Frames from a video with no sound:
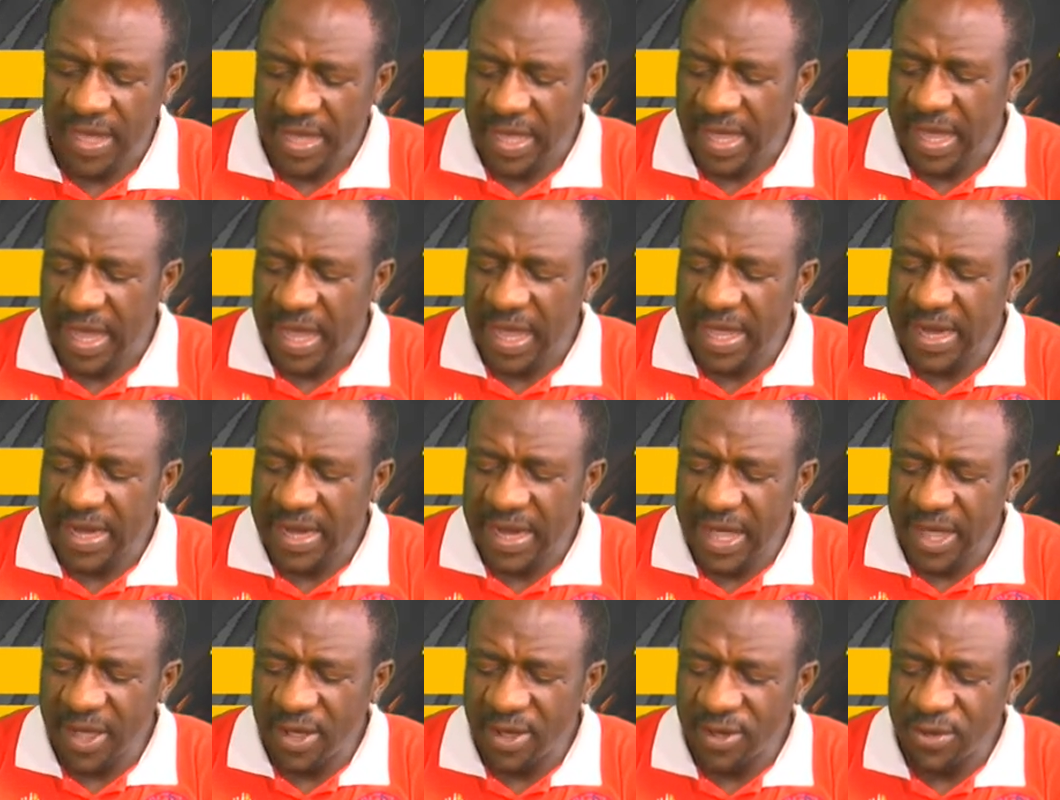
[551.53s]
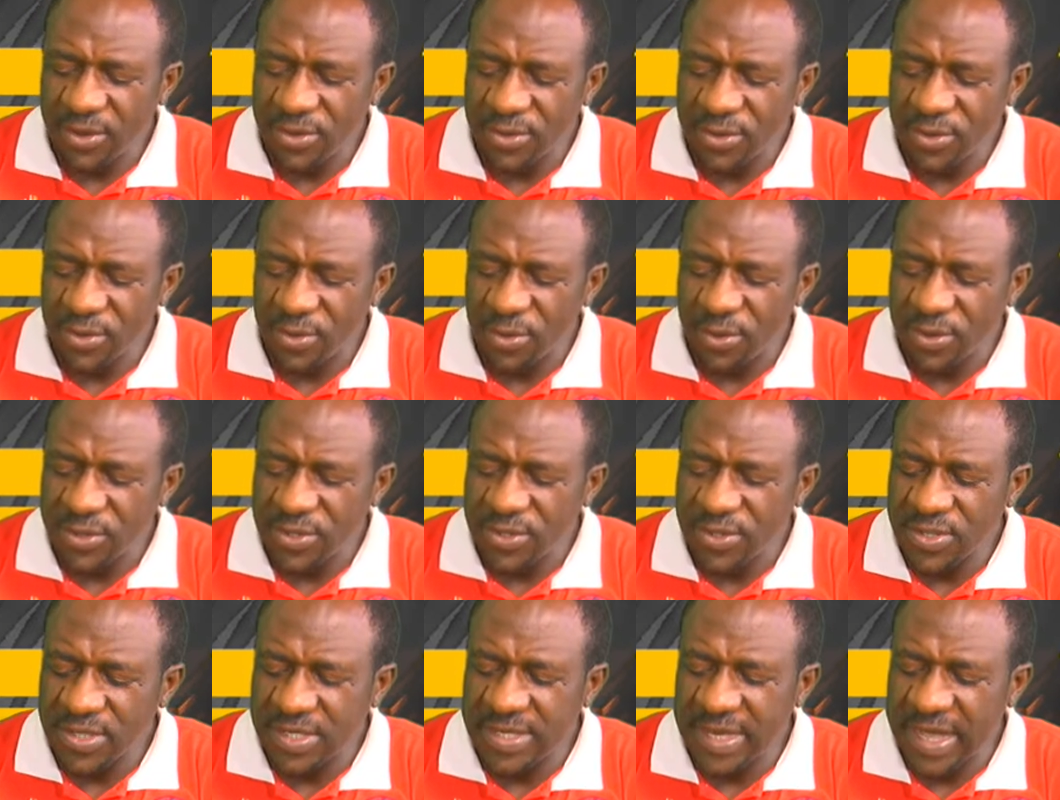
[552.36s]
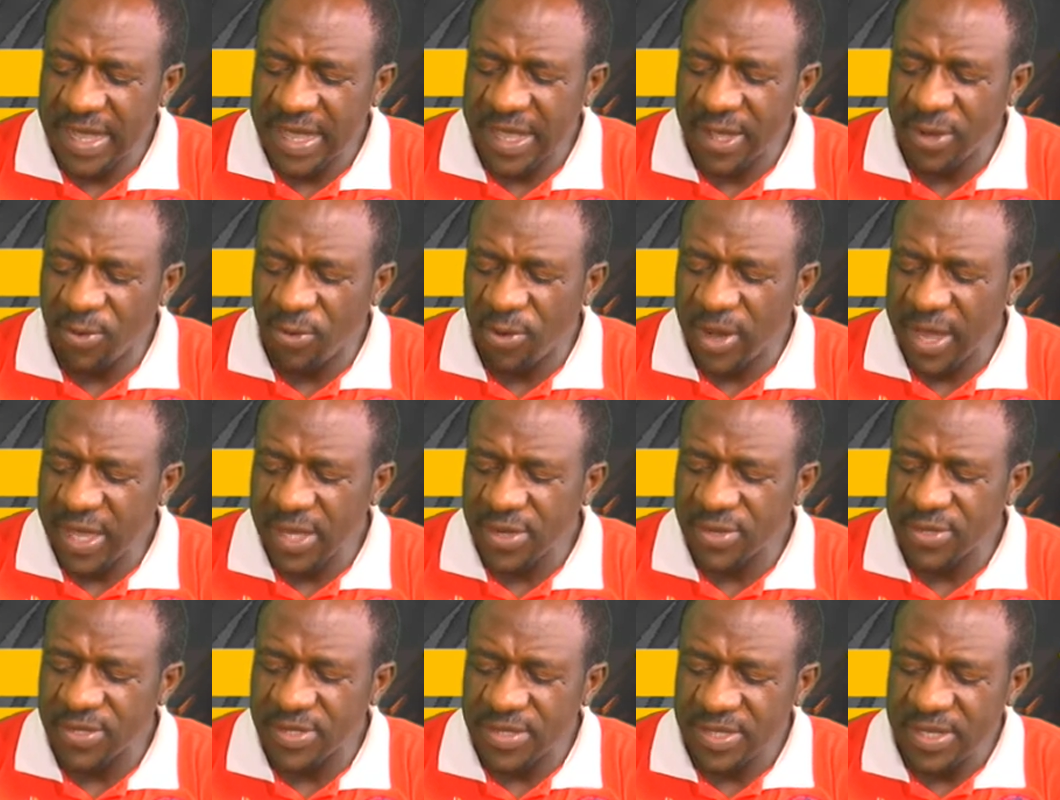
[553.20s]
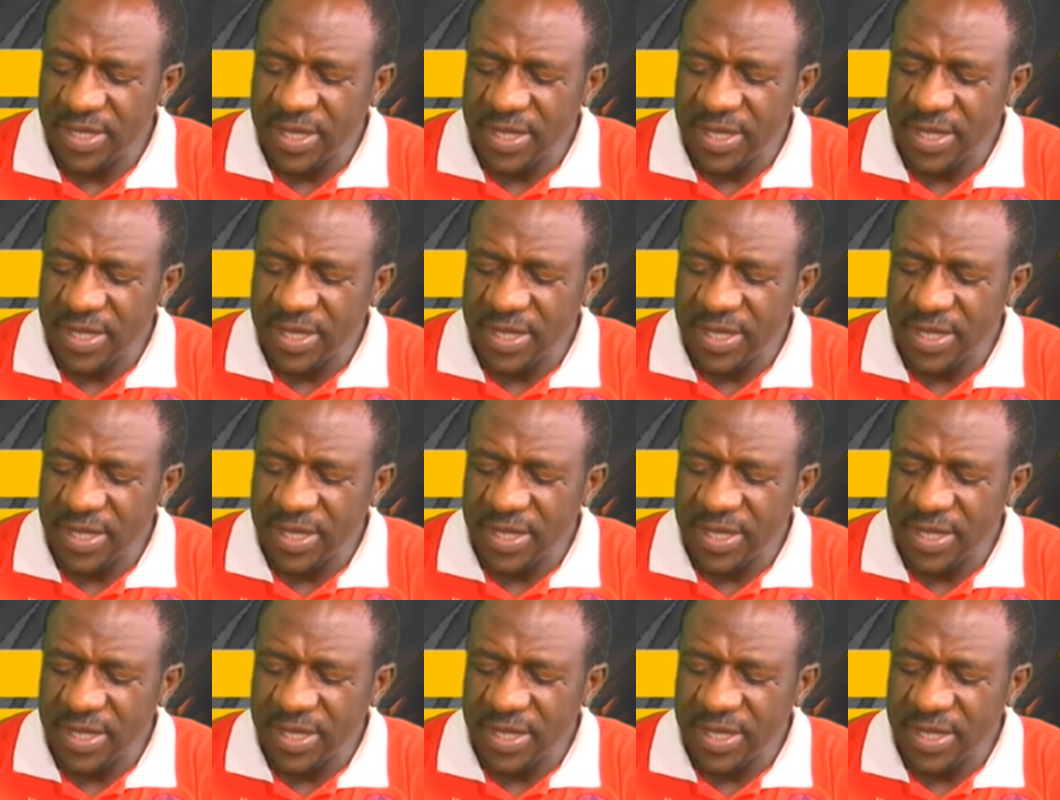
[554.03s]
and now you also see that equinus.